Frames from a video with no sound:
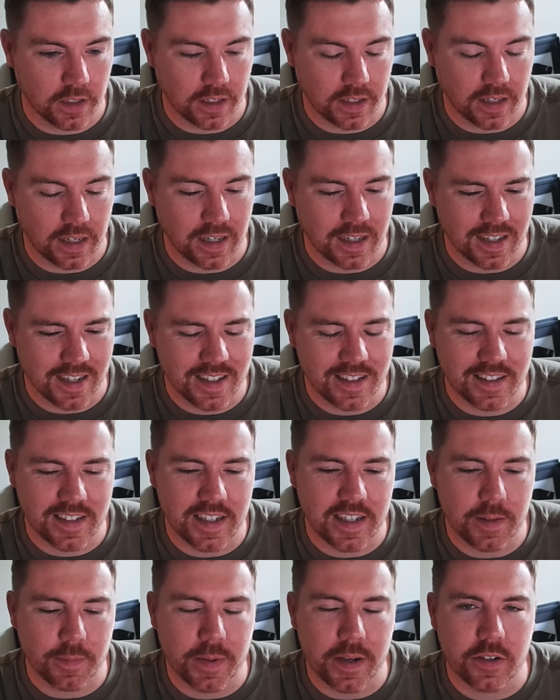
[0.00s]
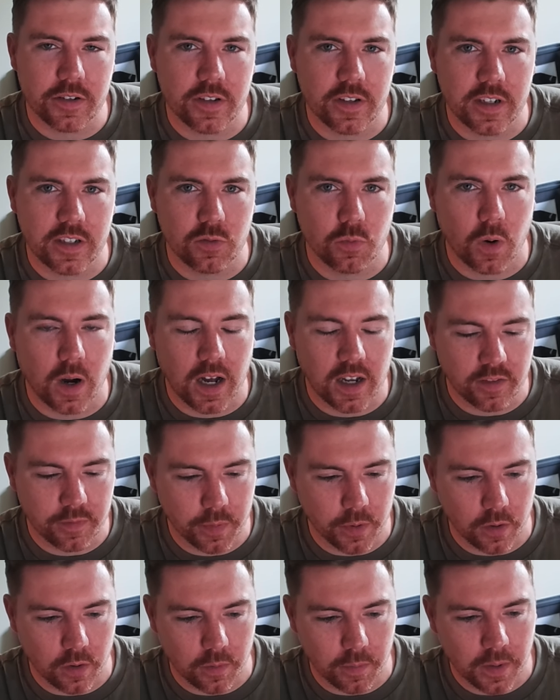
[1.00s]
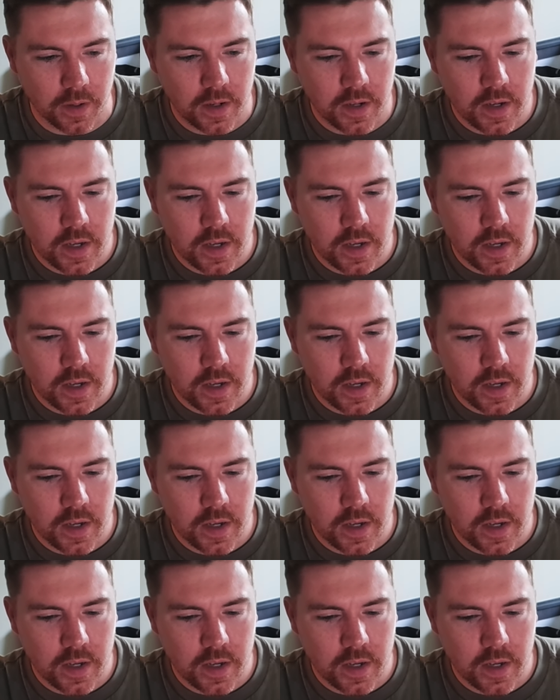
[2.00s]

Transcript: And I did see a picture that his wife put up